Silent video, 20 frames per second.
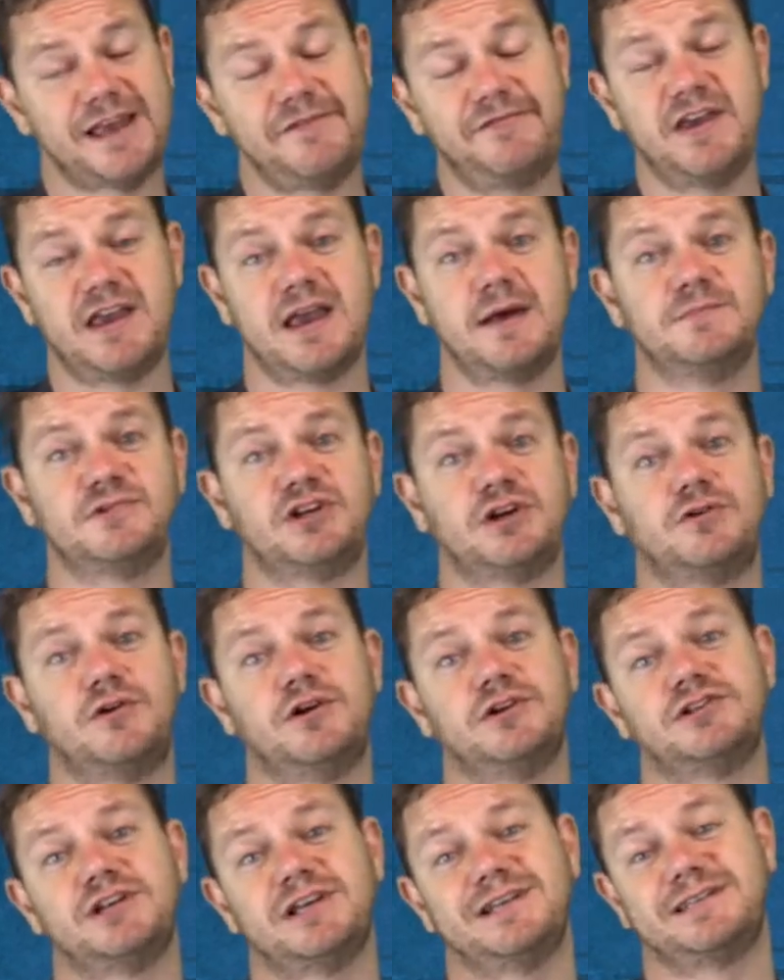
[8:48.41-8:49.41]
if it comes
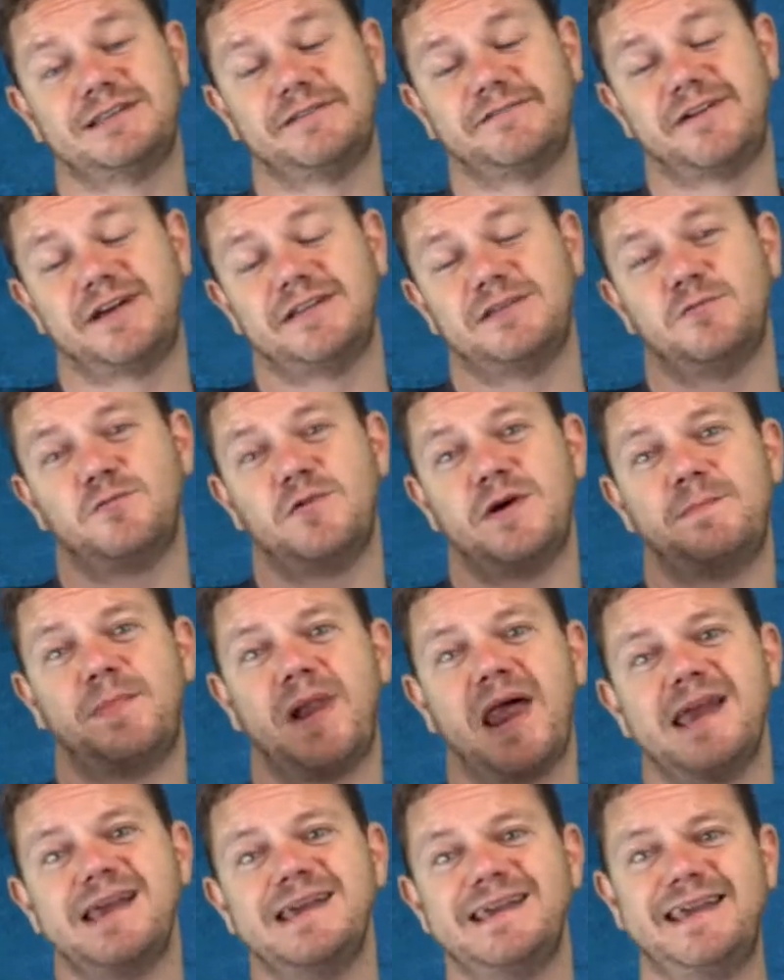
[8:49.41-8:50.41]
across as the fact that we're
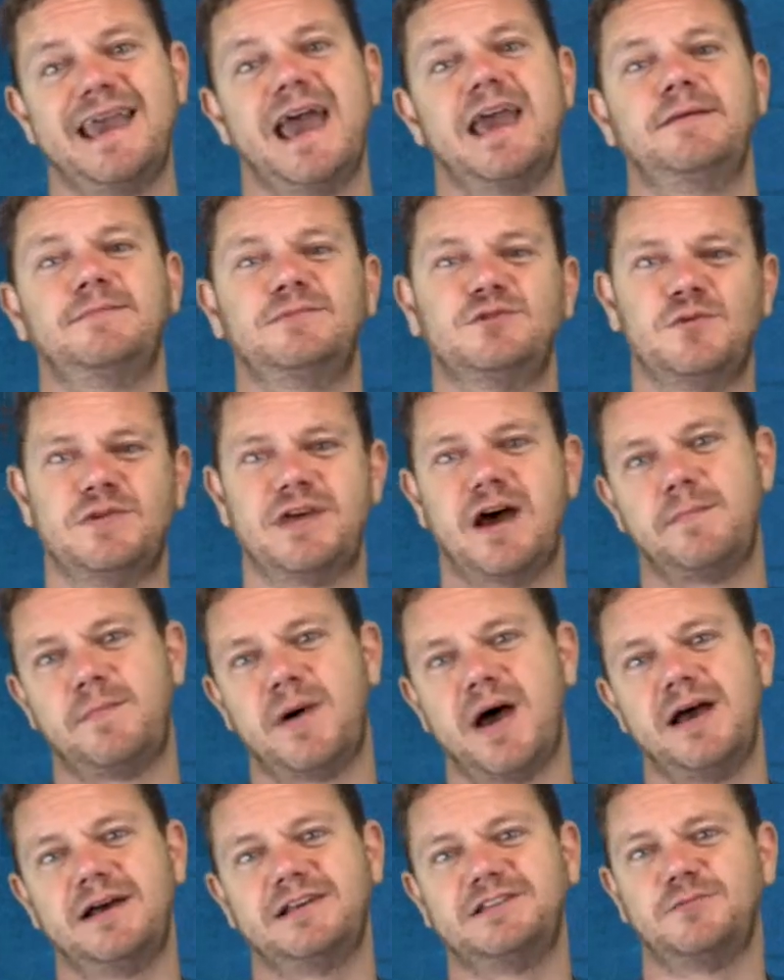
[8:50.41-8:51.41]
playing games with our
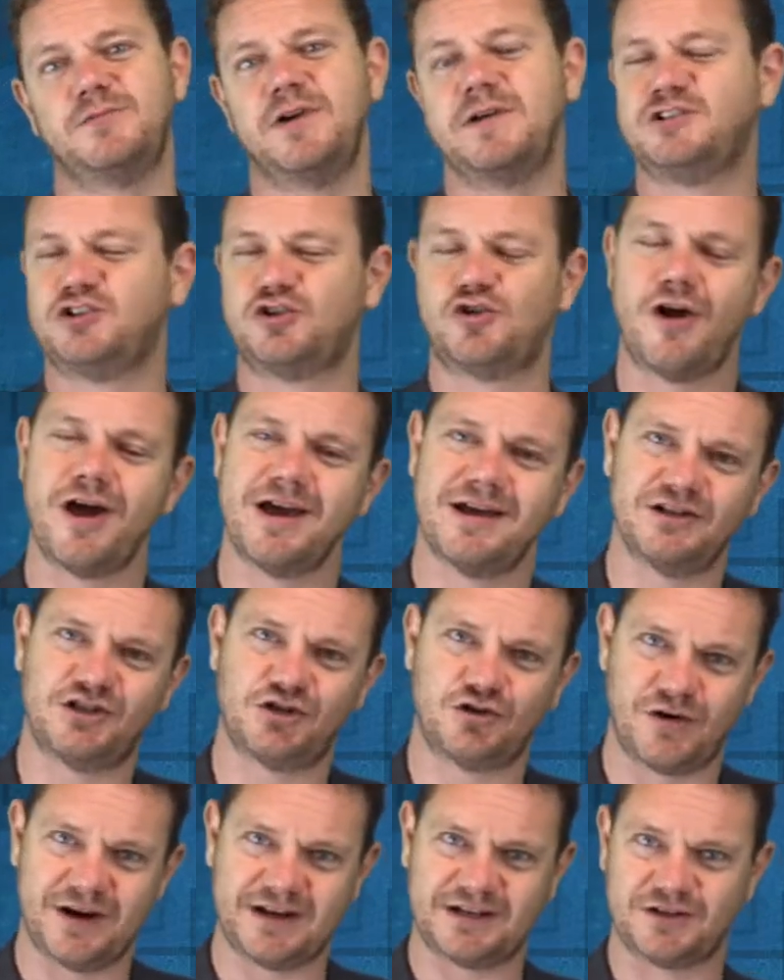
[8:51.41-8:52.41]
buyers and we're trying
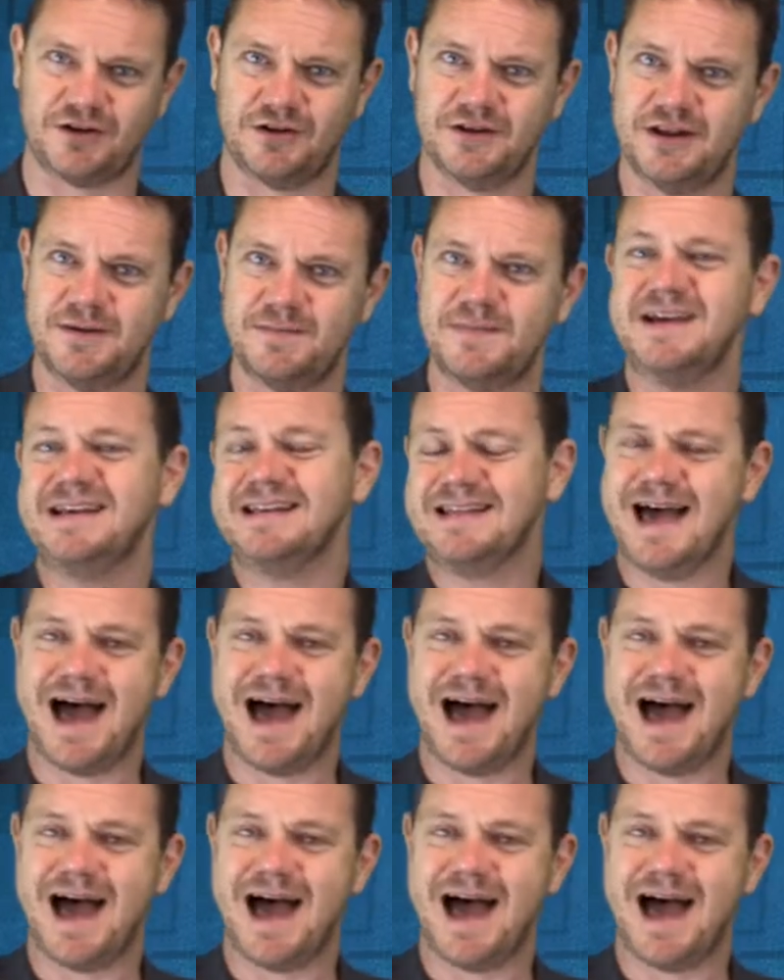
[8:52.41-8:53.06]
tricks on them,